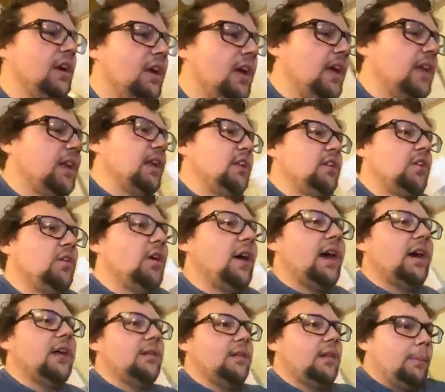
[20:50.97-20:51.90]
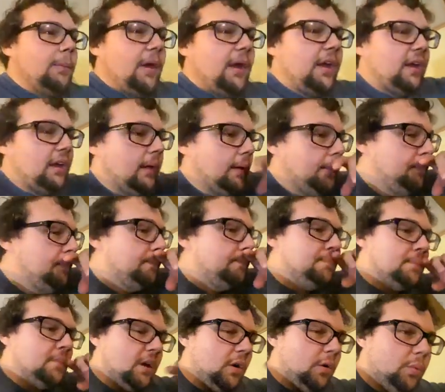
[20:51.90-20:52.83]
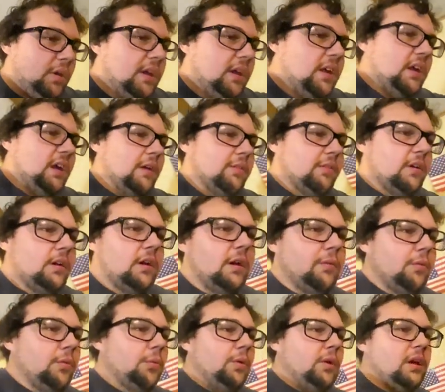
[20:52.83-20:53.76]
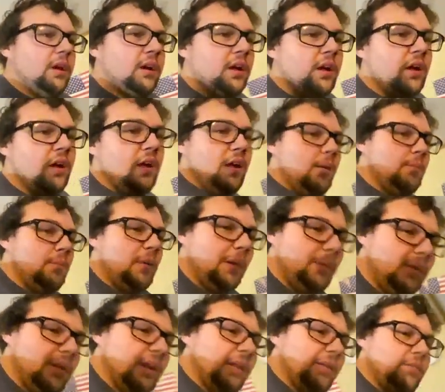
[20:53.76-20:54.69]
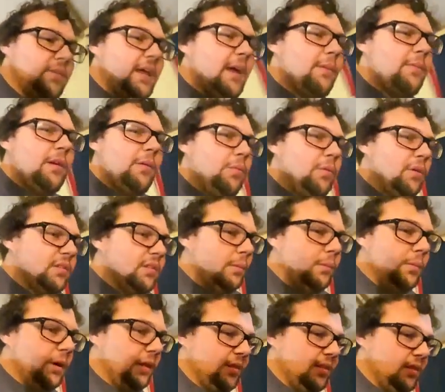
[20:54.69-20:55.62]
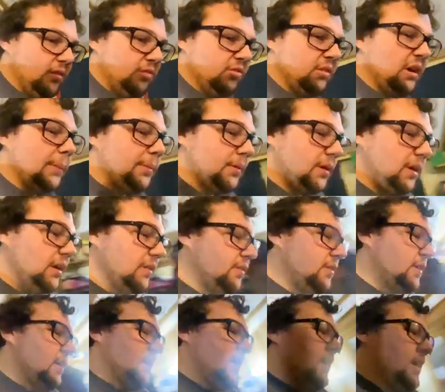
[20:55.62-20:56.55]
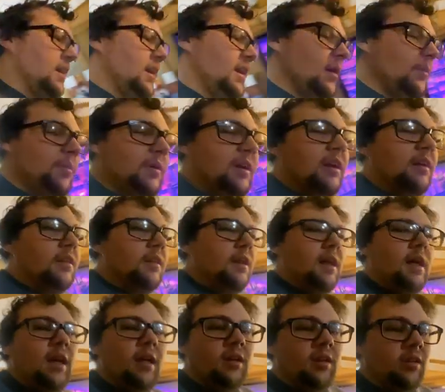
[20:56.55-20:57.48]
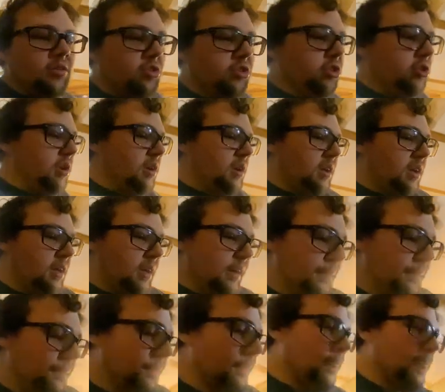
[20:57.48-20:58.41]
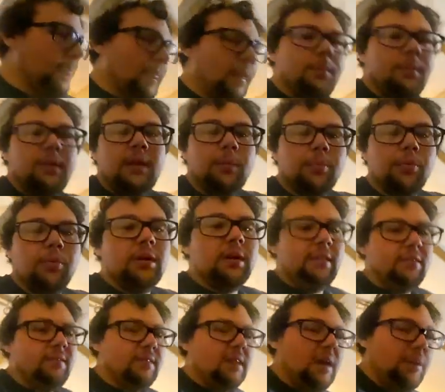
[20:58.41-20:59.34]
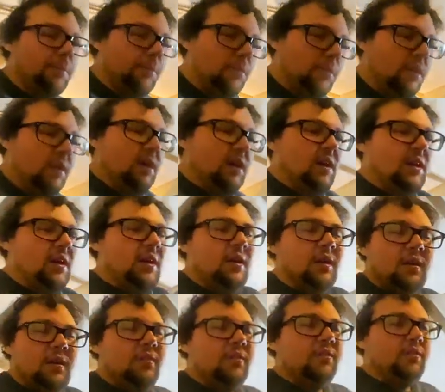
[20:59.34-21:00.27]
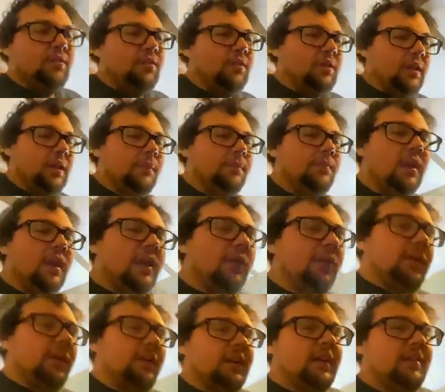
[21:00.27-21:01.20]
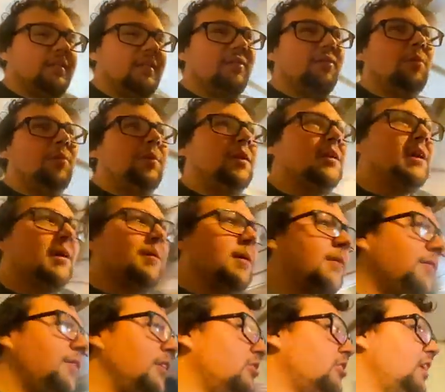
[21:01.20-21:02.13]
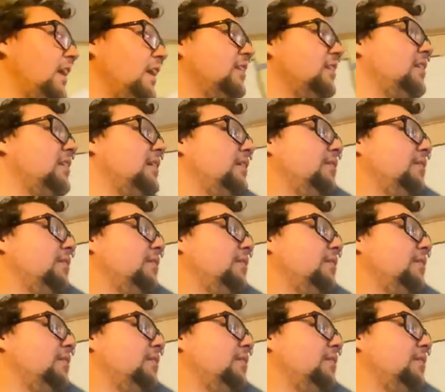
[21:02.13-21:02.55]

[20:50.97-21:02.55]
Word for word: And then you add that back in a week, every every week. Maybe not even that, maybe once a month, just top it off. But other than that, it should be pretty stable. So, yeah. Anyway, guys, enough of me talking about fish tanks.